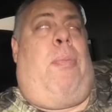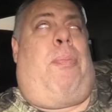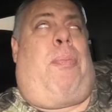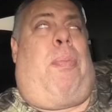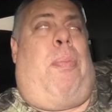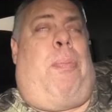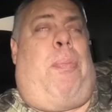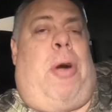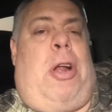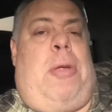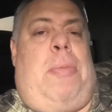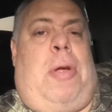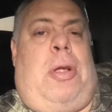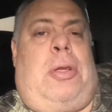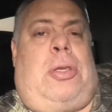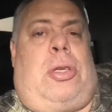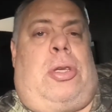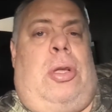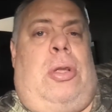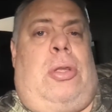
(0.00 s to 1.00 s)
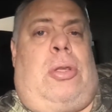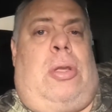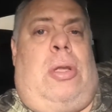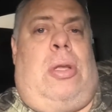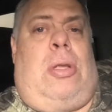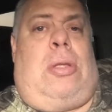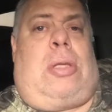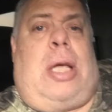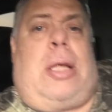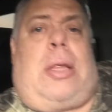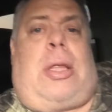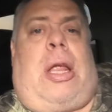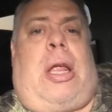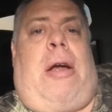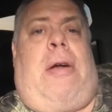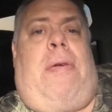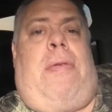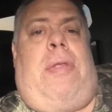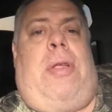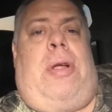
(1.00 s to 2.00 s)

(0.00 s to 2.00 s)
pretty much takes care of